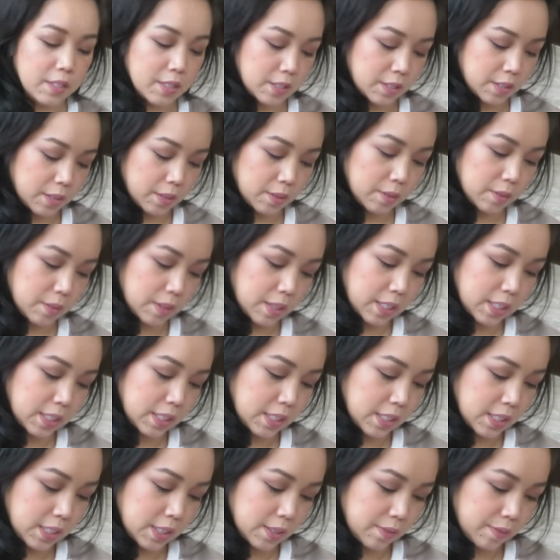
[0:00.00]
So
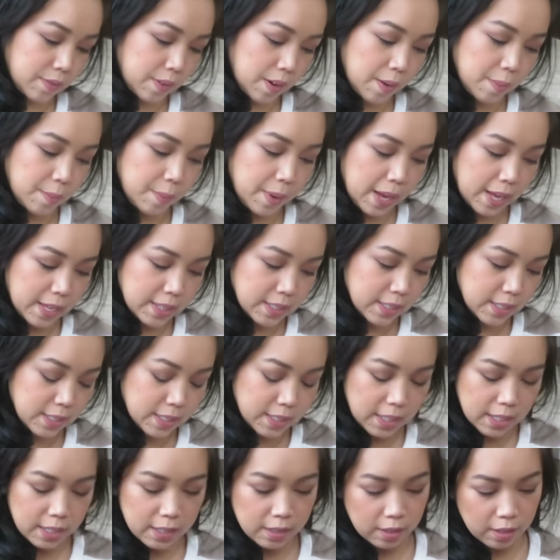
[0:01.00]
this is from
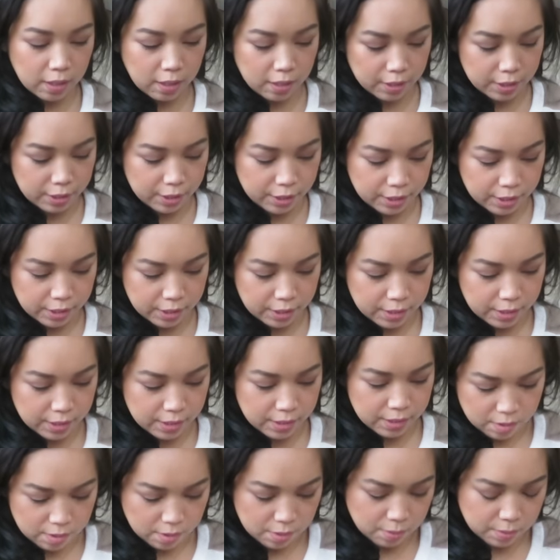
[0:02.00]
Estee Lauder.
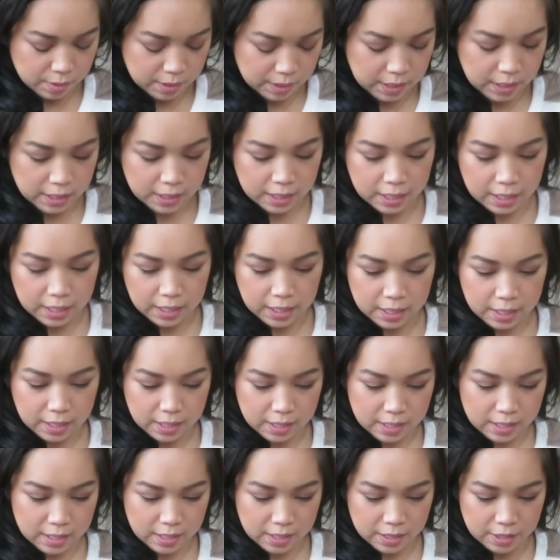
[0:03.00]
Oh,
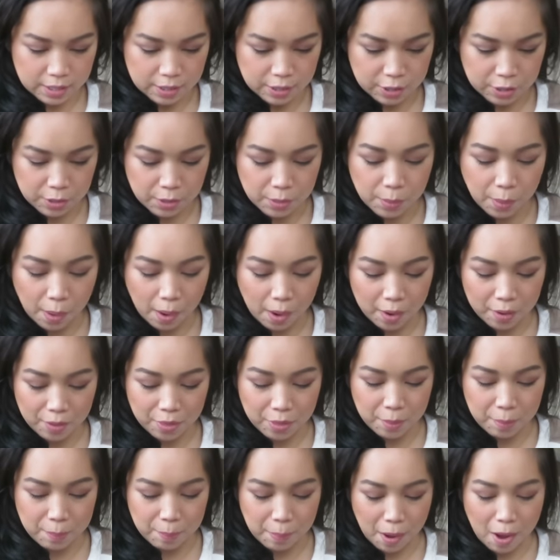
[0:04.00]
Clinique. You
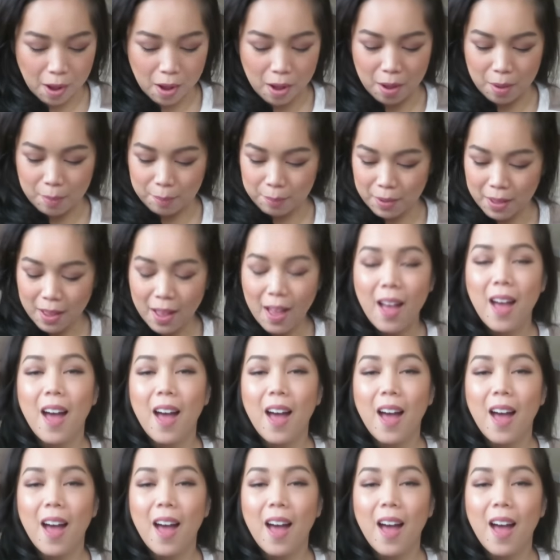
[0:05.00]
are the bomb.